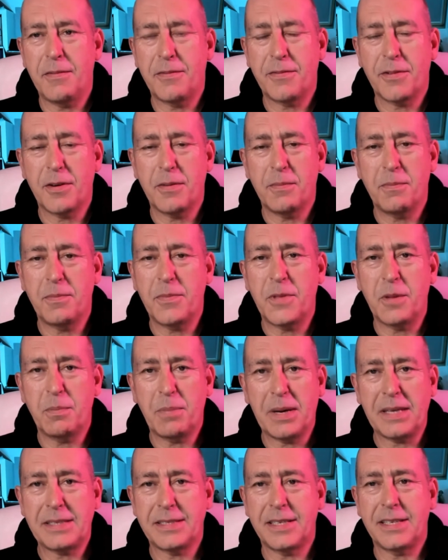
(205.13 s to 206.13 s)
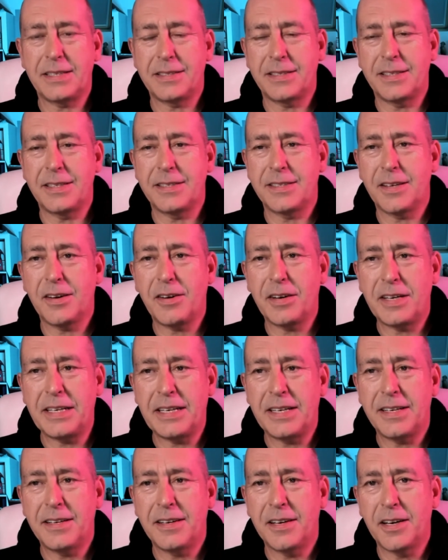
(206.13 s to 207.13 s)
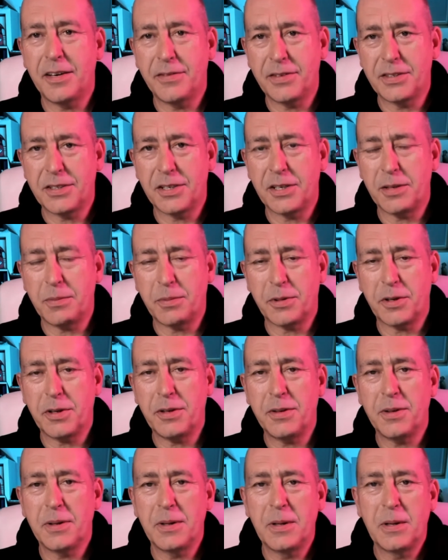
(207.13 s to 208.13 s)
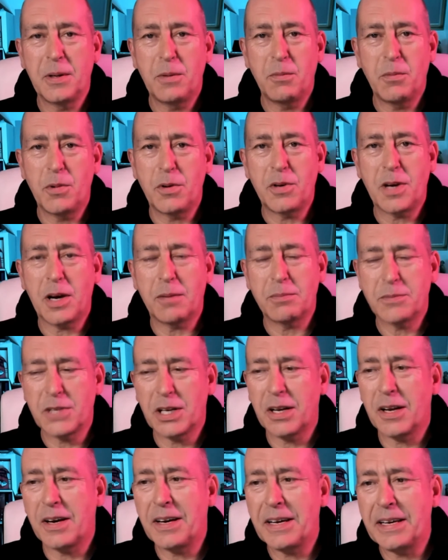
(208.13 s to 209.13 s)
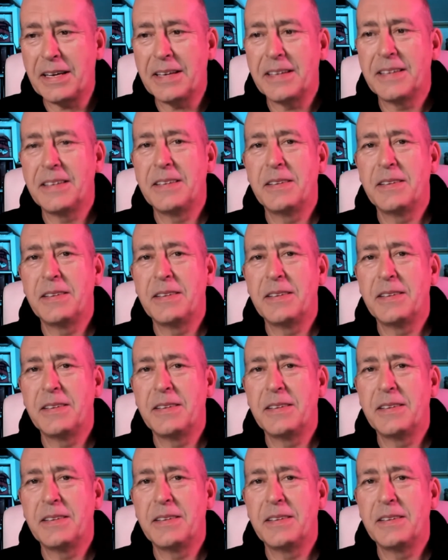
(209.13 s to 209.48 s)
from the basic design of a Subaru will come to light